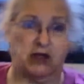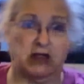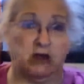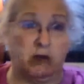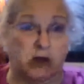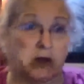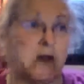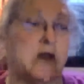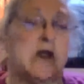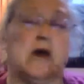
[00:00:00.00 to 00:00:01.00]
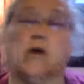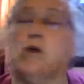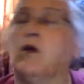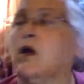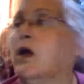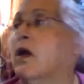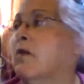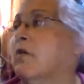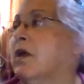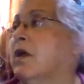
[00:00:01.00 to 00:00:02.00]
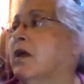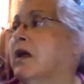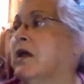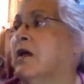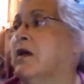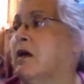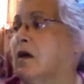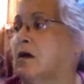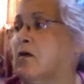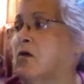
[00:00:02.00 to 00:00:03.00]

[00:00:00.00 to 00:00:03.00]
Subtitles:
basically was, you know. And then